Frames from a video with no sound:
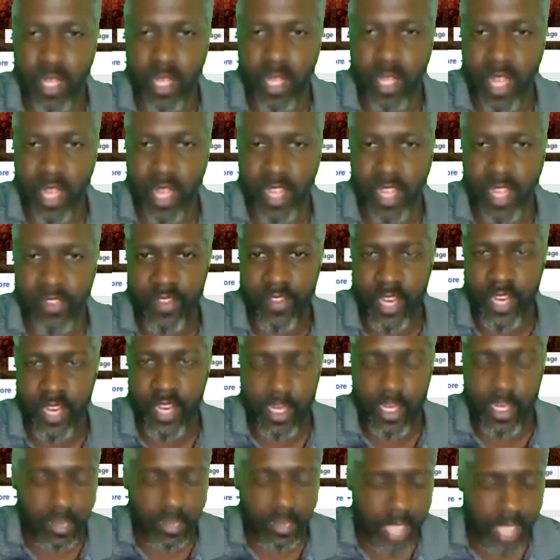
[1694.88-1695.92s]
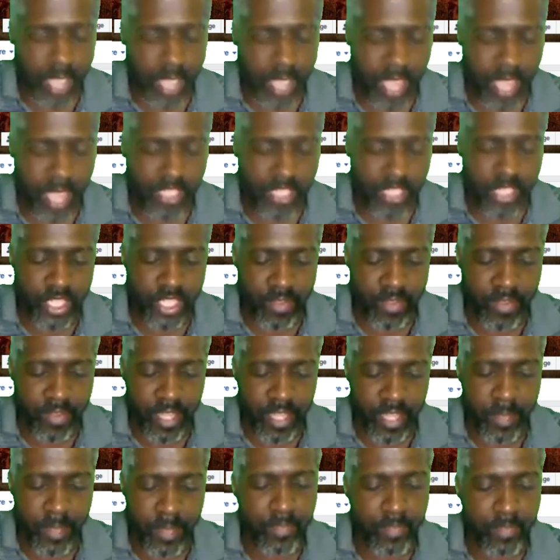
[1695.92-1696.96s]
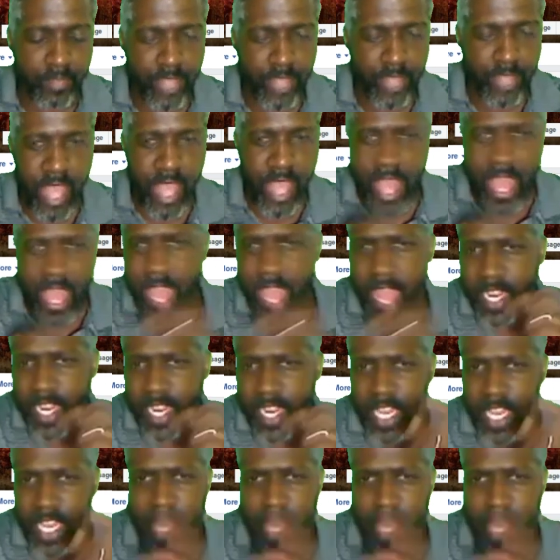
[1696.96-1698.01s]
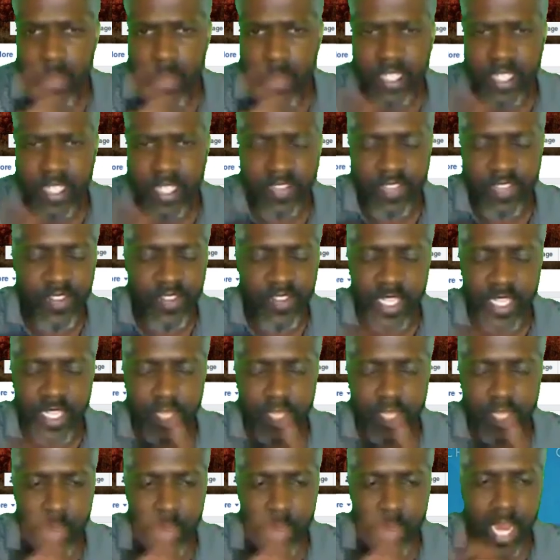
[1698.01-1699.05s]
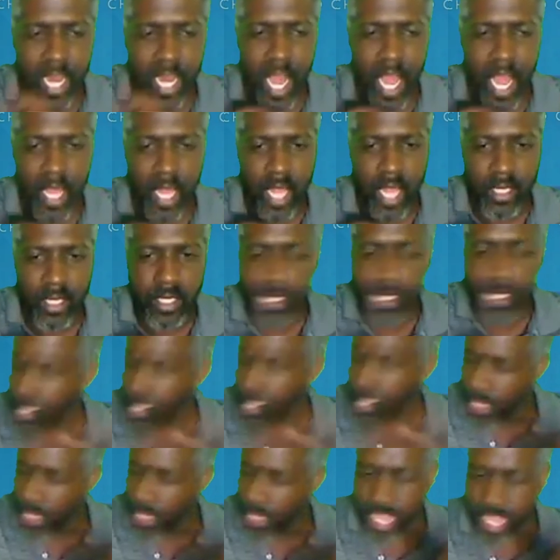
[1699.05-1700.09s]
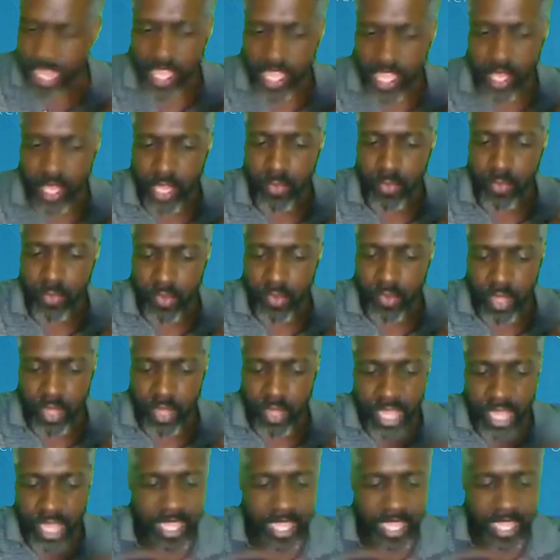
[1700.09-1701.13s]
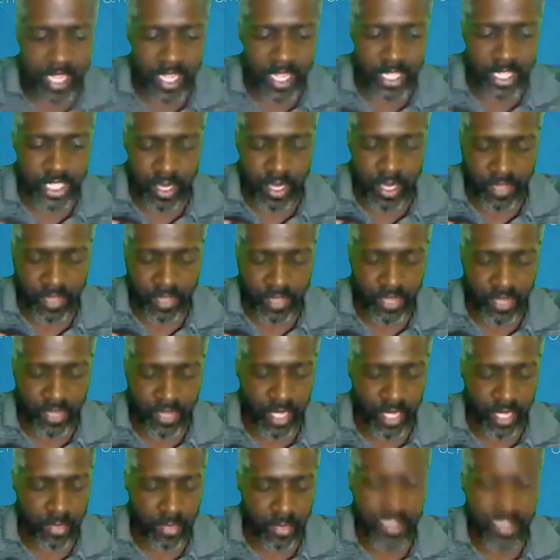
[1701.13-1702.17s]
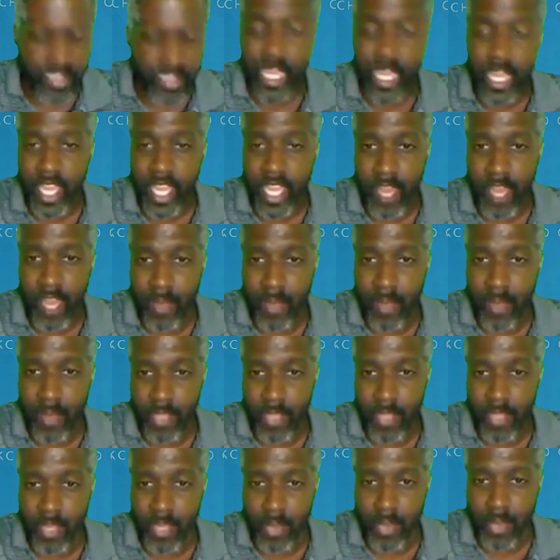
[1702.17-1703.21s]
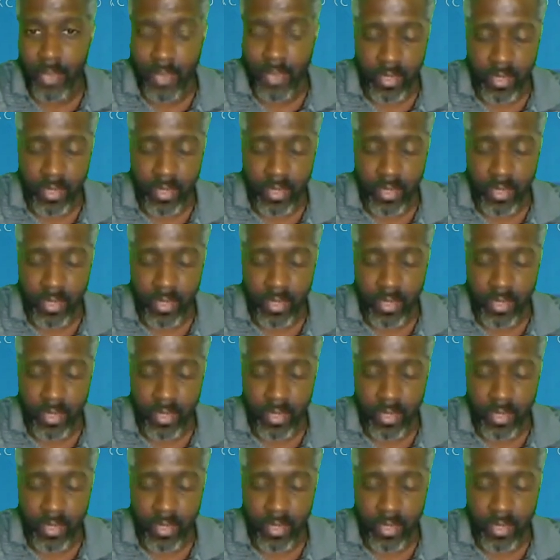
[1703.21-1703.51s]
liking the videos and sharing them. And EOS Venezuela, thank you for liking and sharing the videos. Keep up the good work.